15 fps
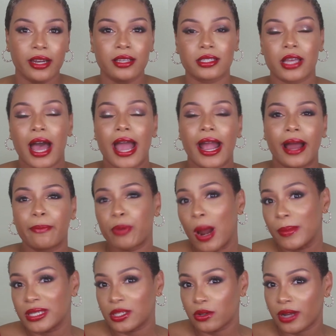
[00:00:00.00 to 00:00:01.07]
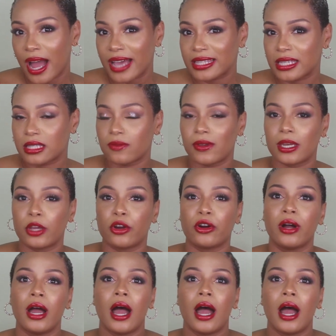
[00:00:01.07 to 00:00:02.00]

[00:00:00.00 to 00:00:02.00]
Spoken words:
So I had promised you guys this video